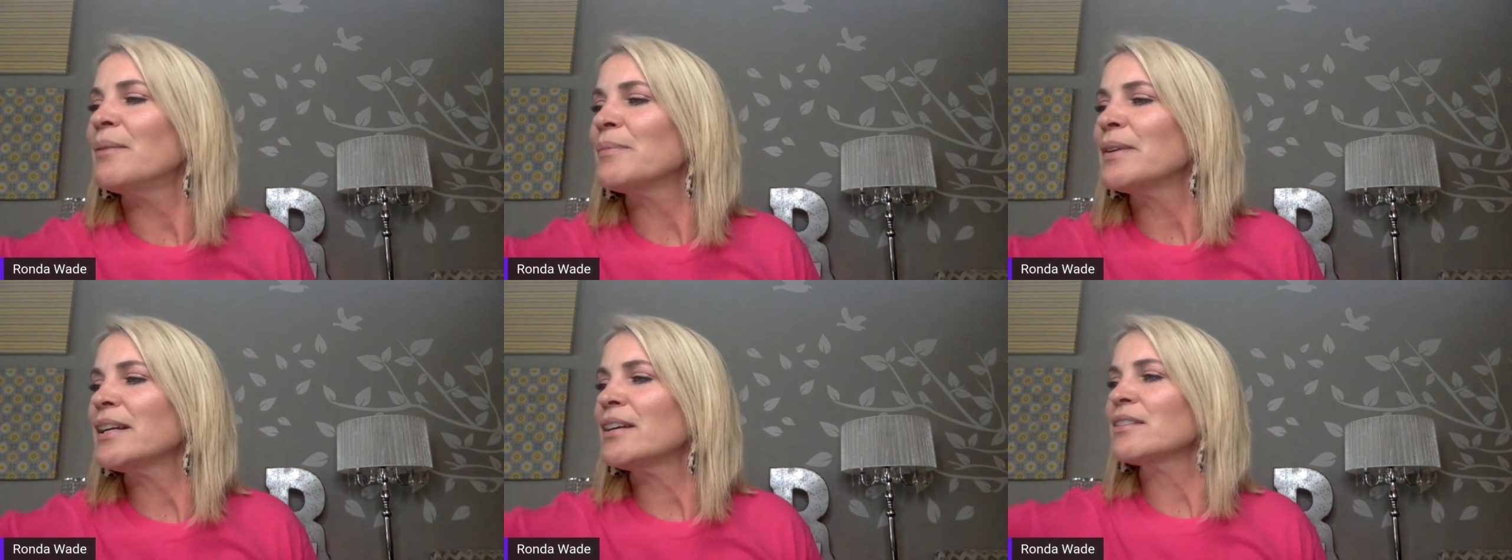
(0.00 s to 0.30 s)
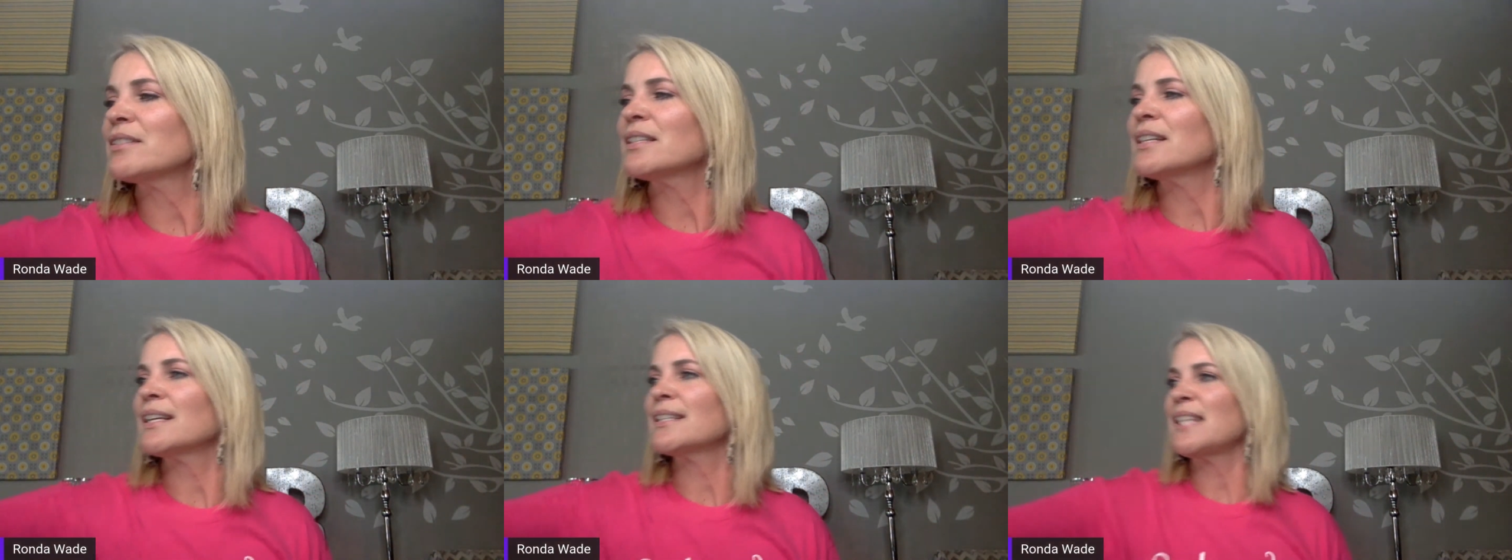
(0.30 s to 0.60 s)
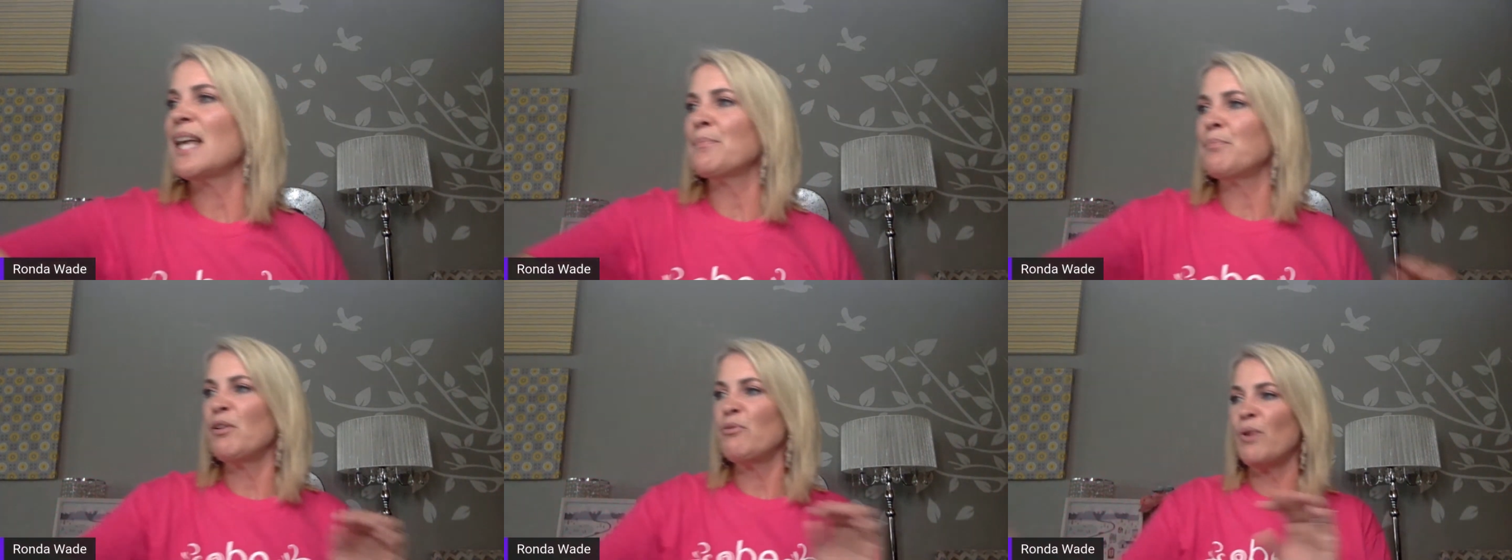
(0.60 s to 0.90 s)
Here's an
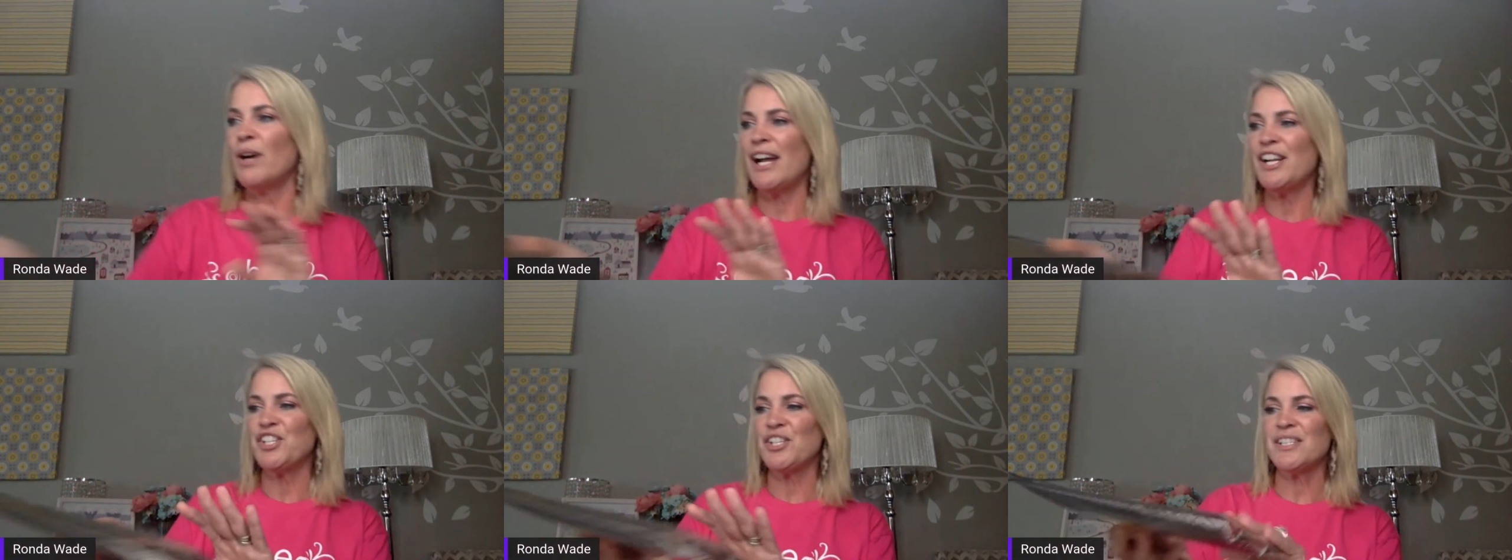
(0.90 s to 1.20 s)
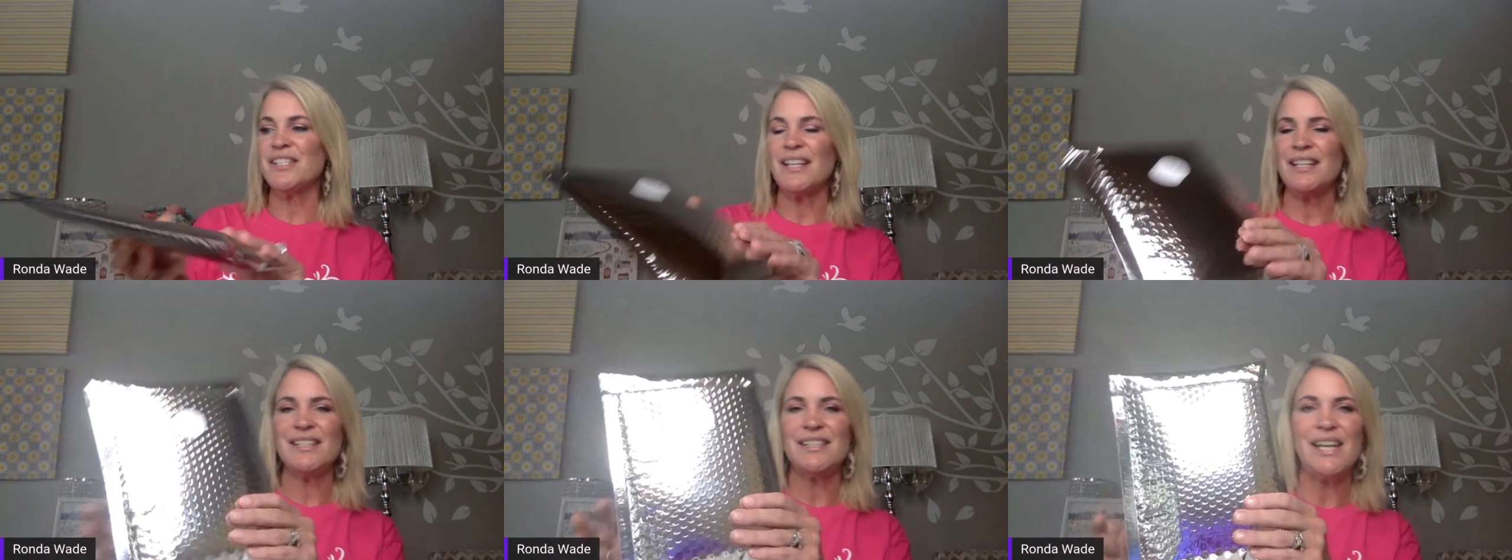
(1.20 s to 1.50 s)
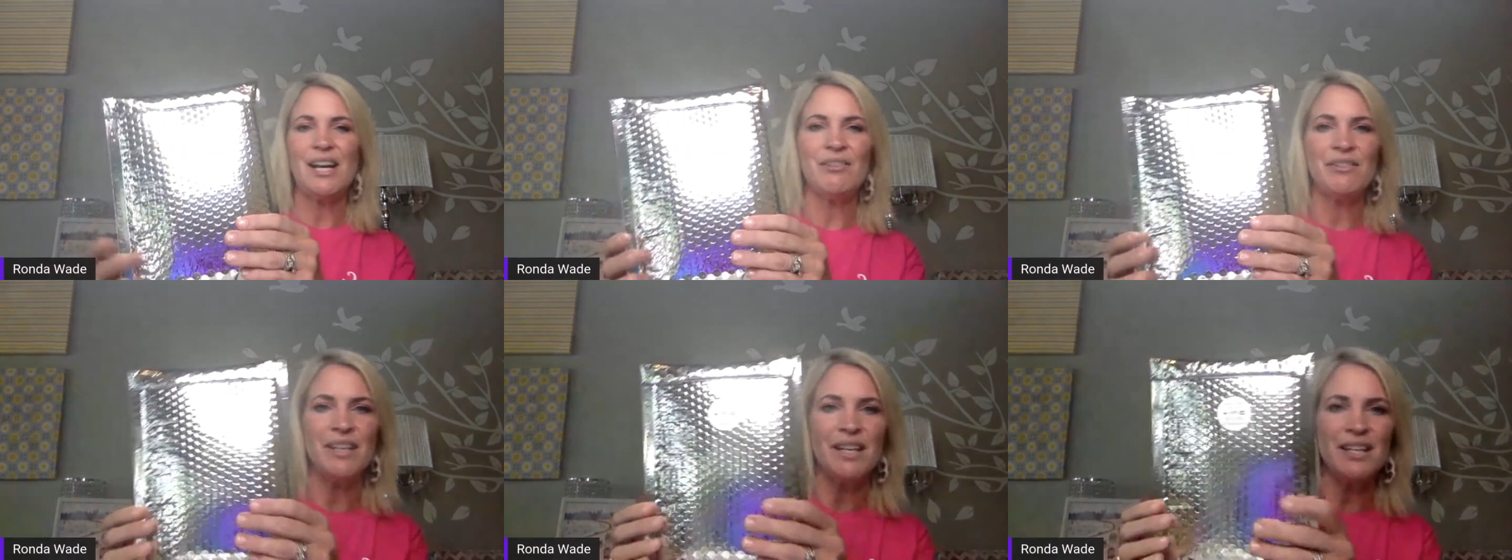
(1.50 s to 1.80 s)
example of one I just sent out